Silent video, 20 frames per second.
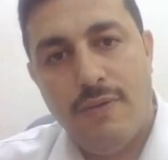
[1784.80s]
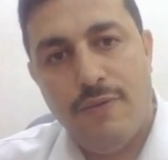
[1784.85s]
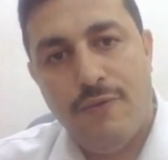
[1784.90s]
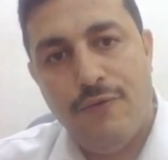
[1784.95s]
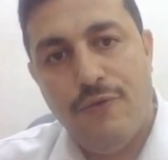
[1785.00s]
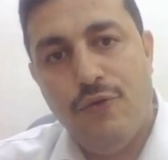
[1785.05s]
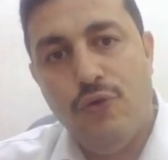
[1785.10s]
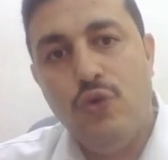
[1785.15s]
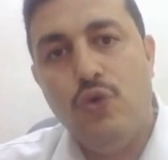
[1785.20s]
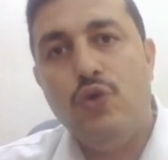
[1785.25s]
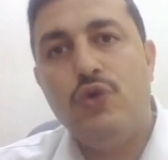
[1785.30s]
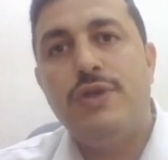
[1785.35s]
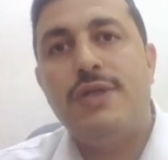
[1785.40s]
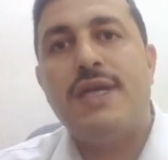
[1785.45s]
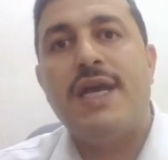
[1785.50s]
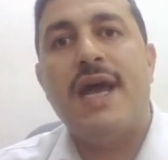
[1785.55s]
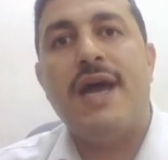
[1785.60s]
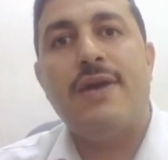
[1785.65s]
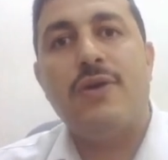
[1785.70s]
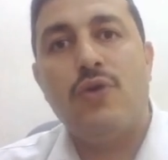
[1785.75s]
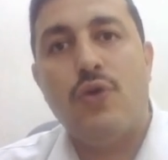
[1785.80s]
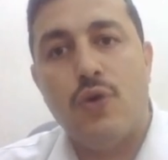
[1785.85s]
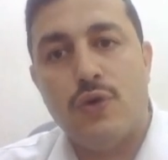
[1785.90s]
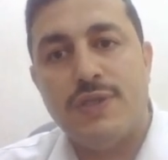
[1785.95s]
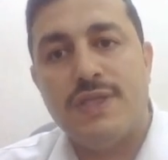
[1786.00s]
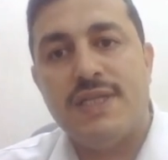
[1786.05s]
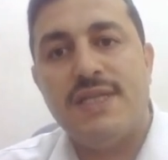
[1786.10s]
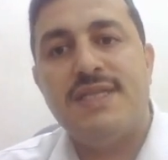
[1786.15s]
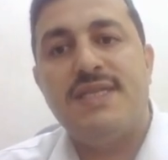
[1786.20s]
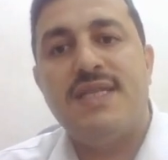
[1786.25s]
food can
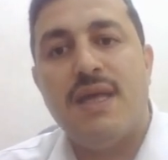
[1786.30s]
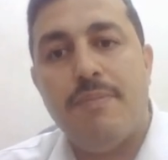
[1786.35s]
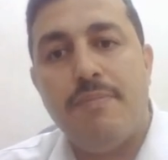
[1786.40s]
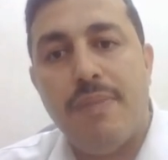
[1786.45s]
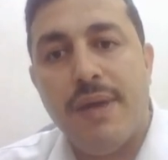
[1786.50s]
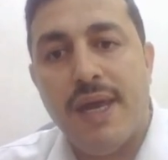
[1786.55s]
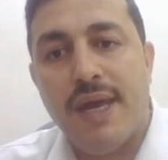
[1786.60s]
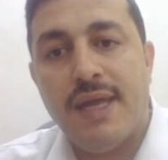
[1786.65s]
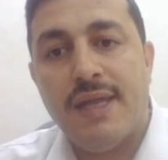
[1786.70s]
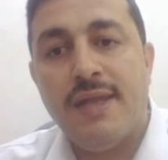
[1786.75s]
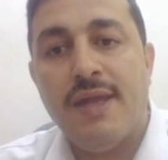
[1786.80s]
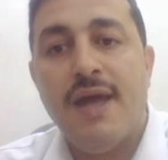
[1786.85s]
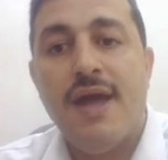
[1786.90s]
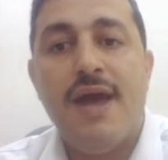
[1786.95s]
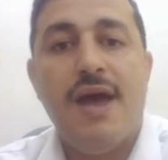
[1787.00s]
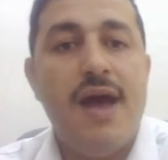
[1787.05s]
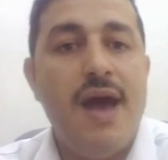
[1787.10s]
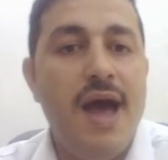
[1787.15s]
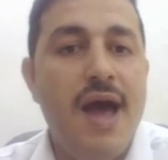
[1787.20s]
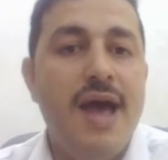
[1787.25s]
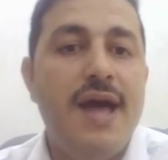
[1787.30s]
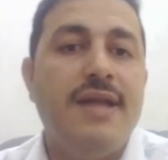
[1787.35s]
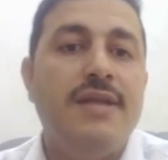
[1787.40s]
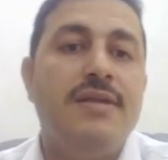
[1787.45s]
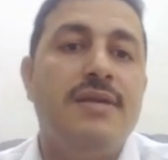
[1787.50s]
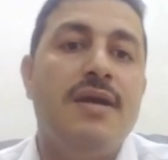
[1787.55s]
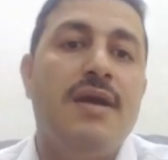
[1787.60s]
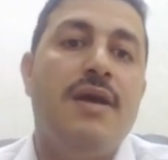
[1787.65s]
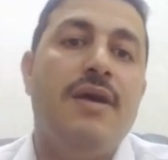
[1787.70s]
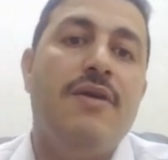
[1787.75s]
causes the pain,
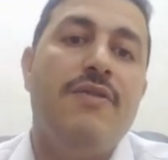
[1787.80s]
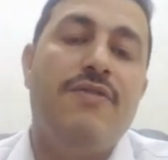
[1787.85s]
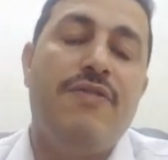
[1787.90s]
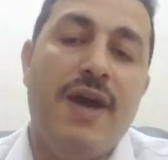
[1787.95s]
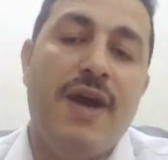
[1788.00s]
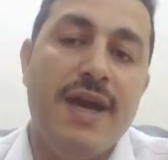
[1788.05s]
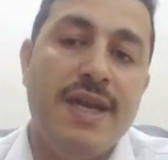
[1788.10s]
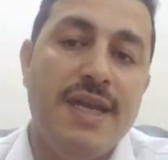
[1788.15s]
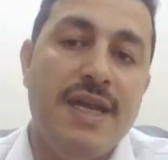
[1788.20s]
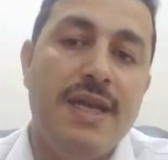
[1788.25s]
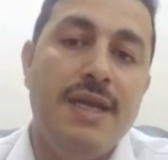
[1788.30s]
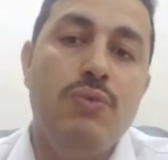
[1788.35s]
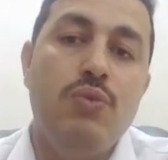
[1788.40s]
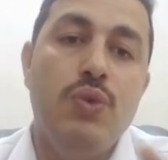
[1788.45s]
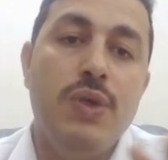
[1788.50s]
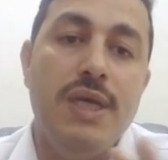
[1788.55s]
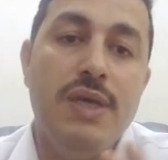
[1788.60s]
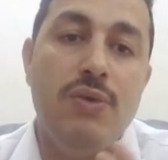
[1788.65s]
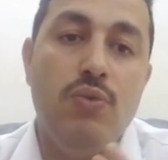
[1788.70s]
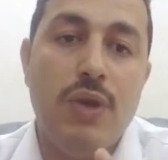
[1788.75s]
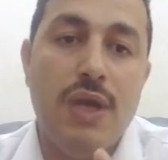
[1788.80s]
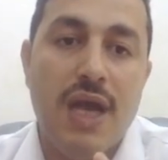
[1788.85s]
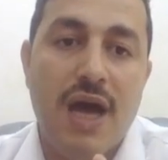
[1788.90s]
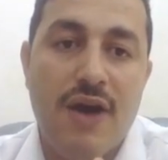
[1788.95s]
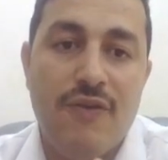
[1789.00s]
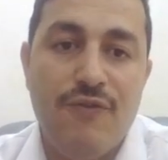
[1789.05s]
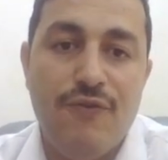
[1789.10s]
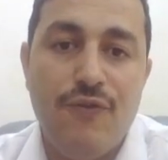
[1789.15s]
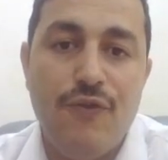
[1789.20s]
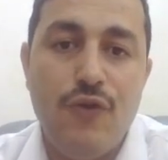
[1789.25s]
and finally we will
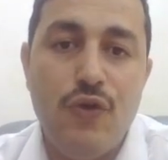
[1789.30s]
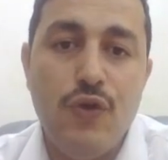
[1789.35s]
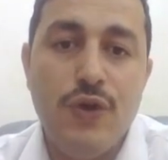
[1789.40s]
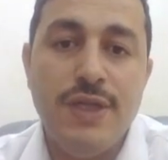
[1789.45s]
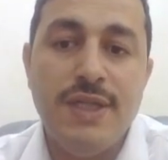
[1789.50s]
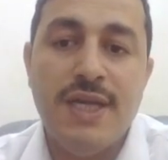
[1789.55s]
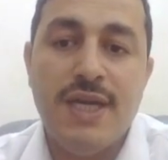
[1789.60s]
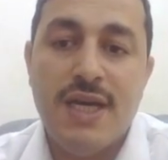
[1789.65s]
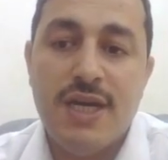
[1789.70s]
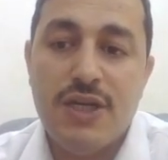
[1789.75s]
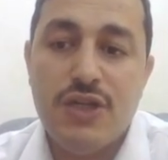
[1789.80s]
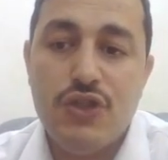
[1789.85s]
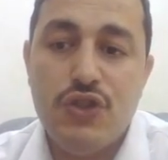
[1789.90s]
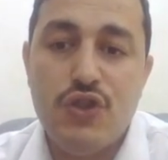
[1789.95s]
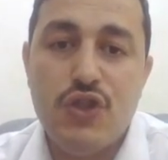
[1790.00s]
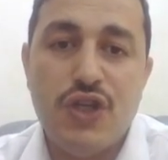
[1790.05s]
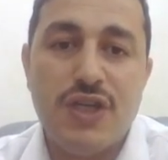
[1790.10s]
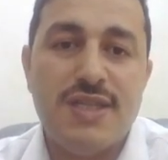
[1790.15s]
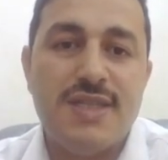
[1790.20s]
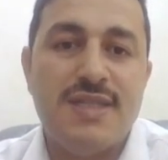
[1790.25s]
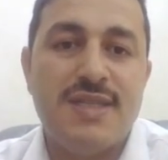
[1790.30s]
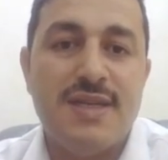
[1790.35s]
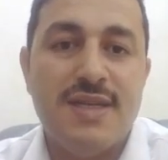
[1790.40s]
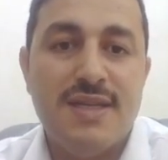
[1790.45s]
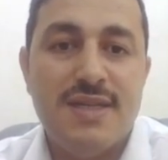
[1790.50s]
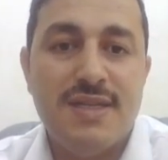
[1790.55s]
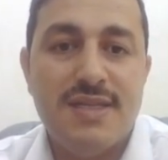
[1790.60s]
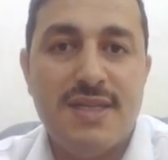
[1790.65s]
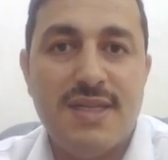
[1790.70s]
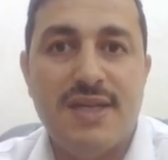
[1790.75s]
avoid
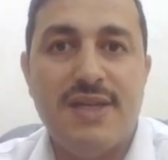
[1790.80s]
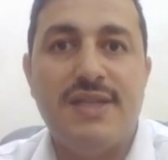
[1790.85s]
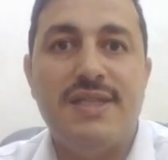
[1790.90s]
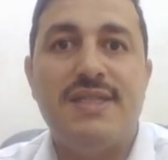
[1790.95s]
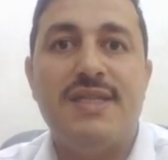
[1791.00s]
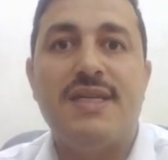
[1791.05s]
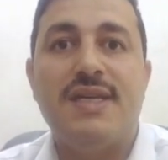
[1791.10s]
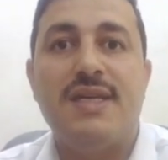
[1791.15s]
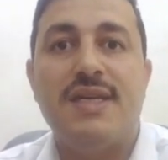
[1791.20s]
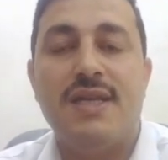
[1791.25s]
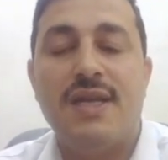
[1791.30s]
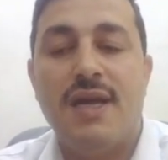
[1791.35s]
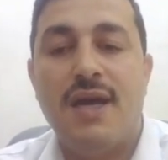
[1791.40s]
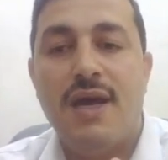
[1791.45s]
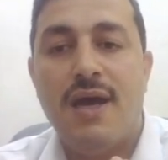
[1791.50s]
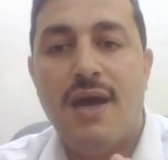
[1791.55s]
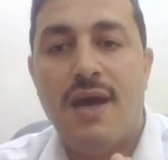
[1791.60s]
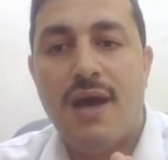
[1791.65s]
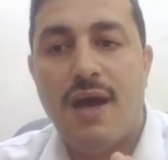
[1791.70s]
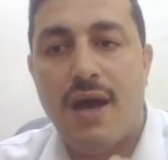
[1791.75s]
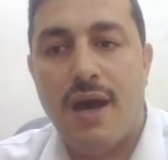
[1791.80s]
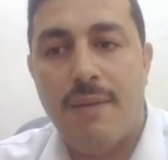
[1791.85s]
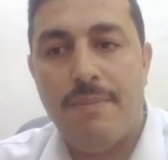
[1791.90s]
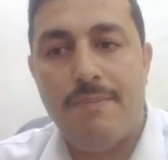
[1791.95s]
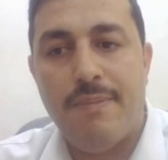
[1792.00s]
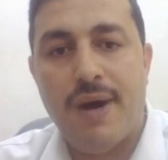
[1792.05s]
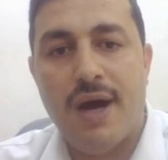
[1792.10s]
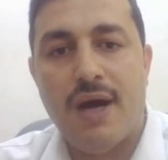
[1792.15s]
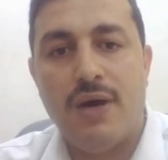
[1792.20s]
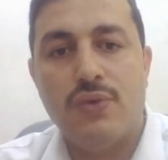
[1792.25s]
just certain
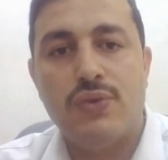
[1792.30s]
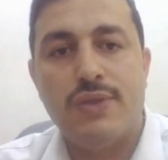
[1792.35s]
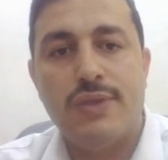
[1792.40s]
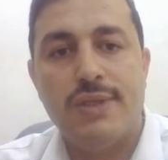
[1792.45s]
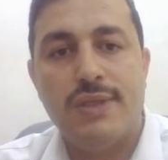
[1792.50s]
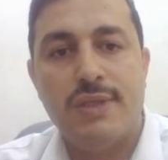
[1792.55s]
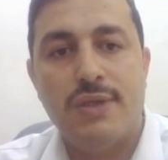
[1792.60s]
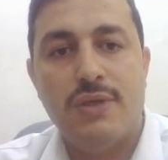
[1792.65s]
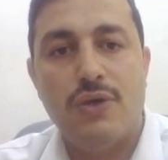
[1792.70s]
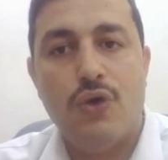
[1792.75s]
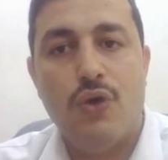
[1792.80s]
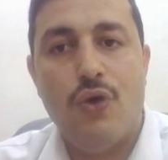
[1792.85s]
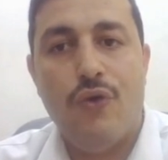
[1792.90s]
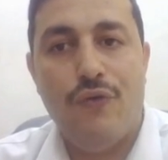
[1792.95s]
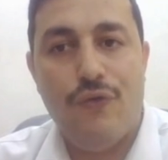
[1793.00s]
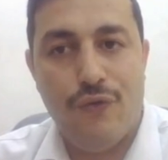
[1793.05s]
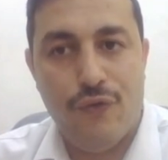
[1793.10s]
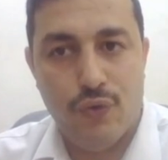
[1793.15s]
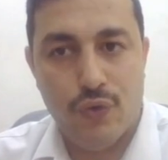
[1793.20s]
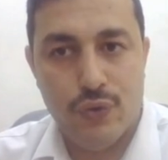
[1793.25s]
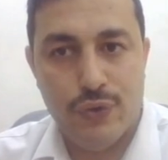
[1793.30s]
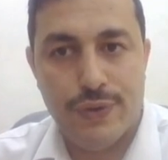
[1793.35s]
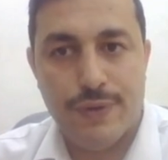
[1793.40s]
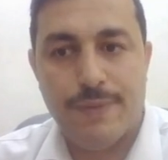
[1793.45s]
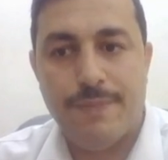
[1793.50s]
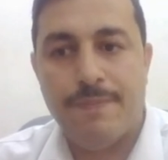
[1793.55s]
amount of food.